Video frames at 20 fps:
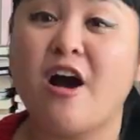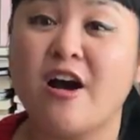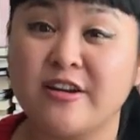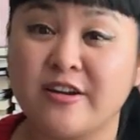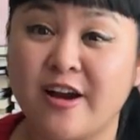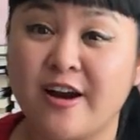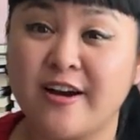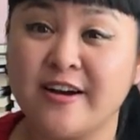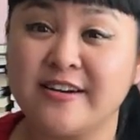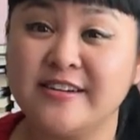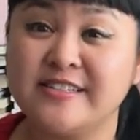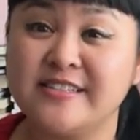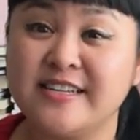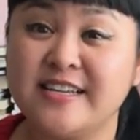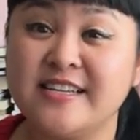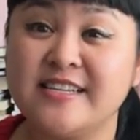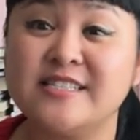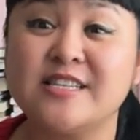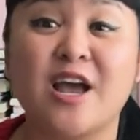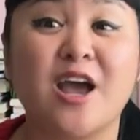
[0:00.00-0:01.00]
On hard
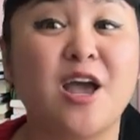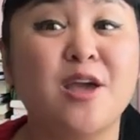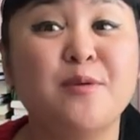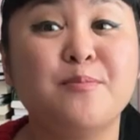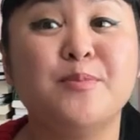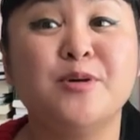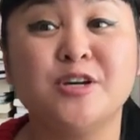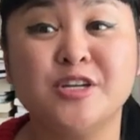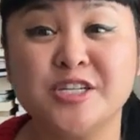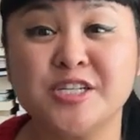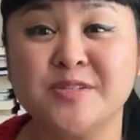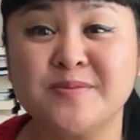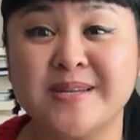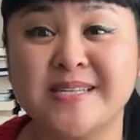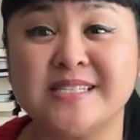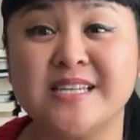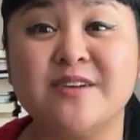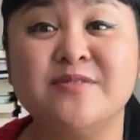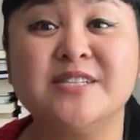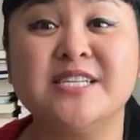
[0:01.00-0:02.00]
days, I push
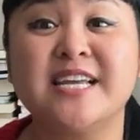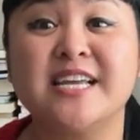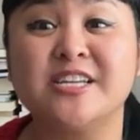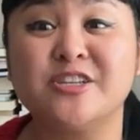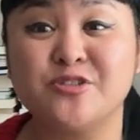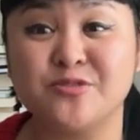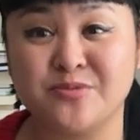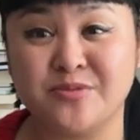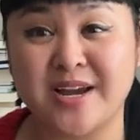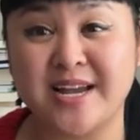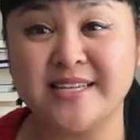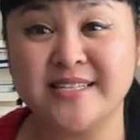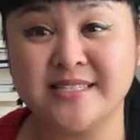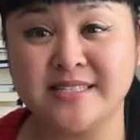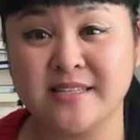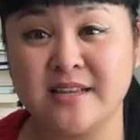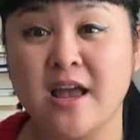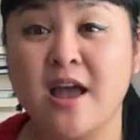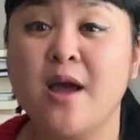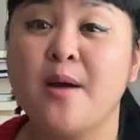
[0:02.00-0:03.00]
myself to get
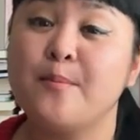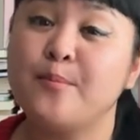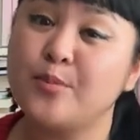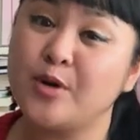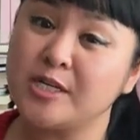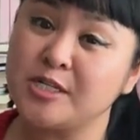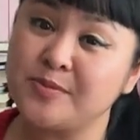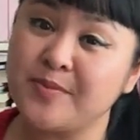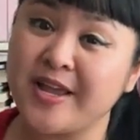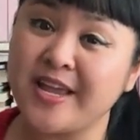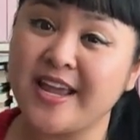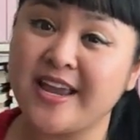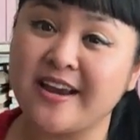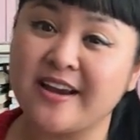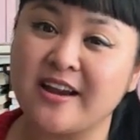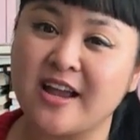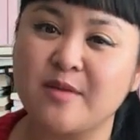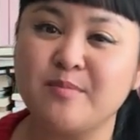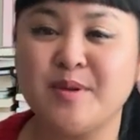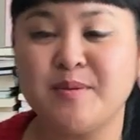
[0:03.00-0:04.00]
dressed, brush my
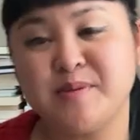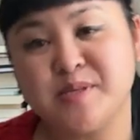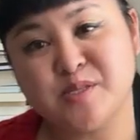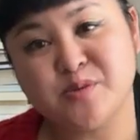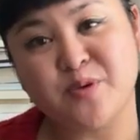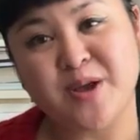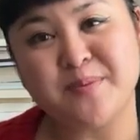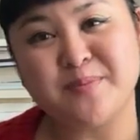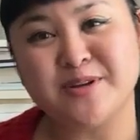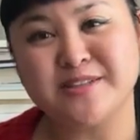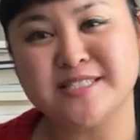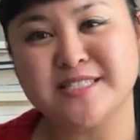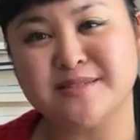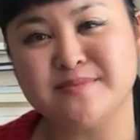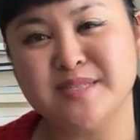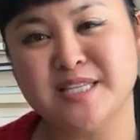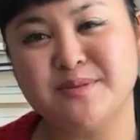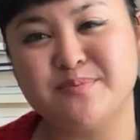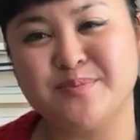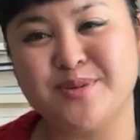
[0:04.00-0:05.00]
hair, and maybe swipe on some
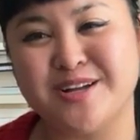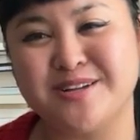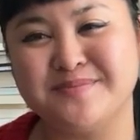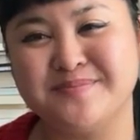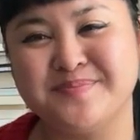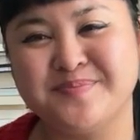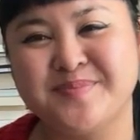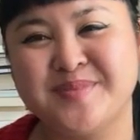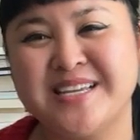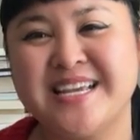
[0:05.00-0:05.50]
lip balm.